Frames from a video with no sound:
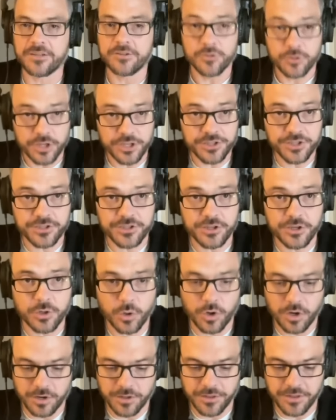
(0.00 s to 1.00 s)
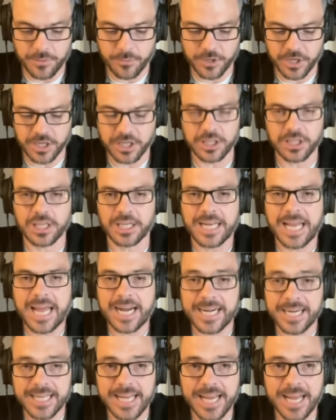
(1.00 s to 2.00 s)
this is the north that we're going to look
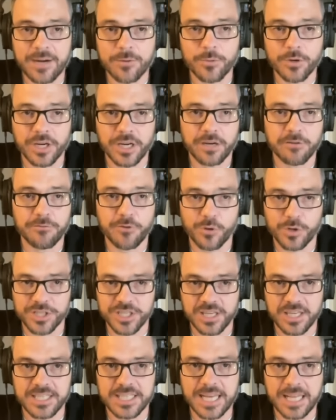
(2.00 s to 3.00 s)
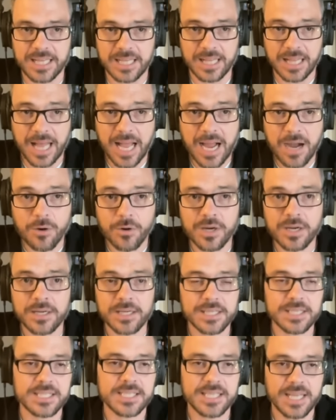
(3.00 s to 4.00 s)
at. And again, we're going to focus on Tel al-Hawa
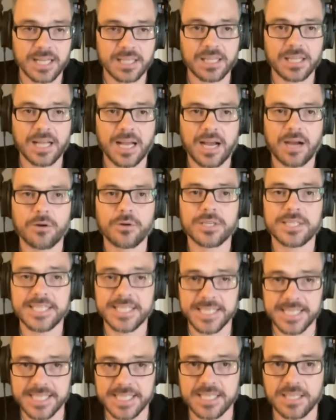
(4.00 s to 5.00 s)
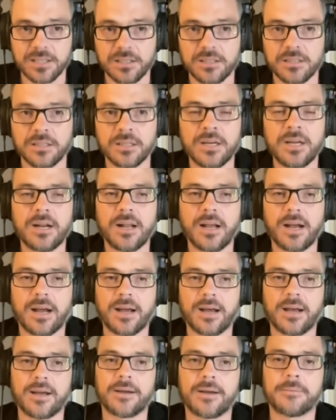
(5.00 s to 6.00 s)
because Tel al-Hawa is still
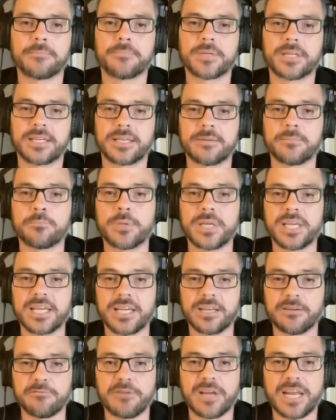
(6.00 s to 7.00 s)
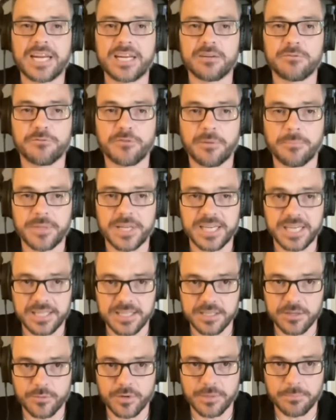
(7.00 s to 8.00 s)
being invaded from the
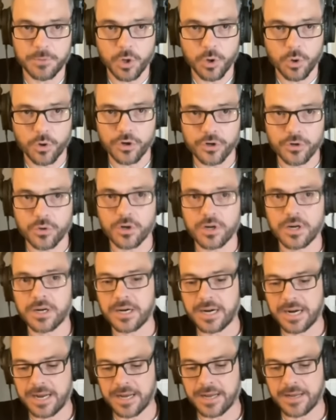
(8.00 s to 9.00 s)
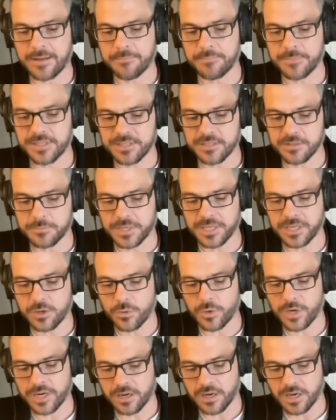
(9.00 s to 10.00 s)
Netzarim corridor. This has been
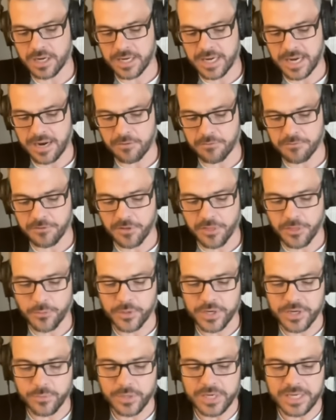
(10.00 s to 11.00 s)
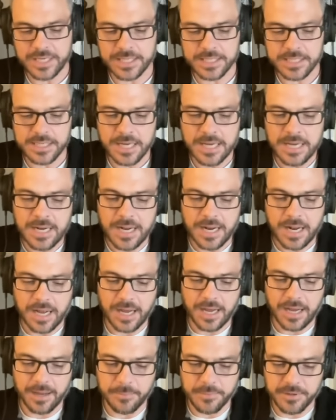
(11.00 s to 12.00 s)
going on now for 3 weeks.
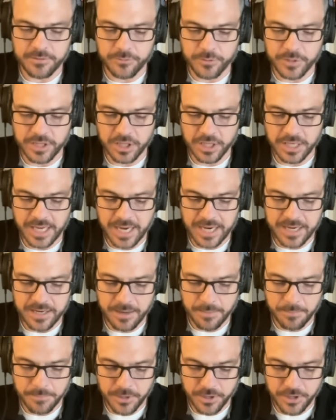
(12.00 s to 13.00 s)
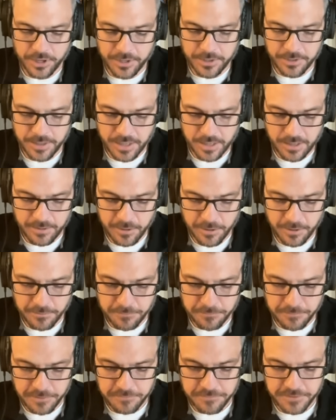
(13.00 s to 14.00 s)
If we look at number
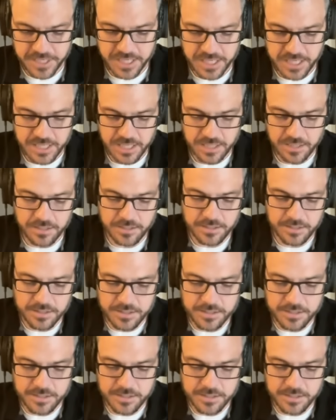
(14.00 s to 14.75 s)
15 here,